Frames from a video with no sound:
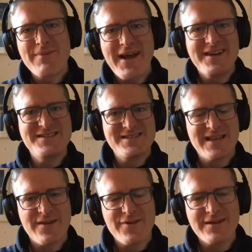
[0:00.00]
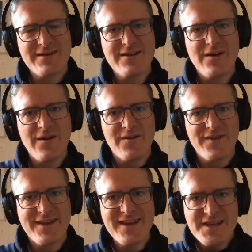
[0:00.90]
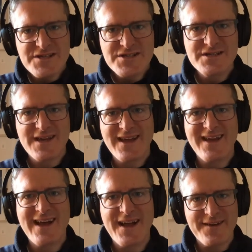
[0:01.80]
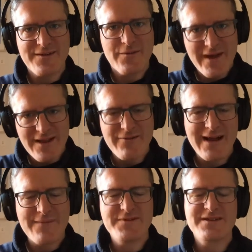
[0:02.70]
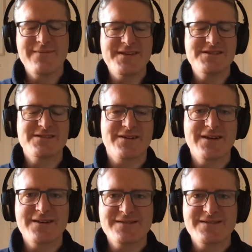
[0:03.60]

packages that I've written called Anois and GaelGram, which I mentioned earlier.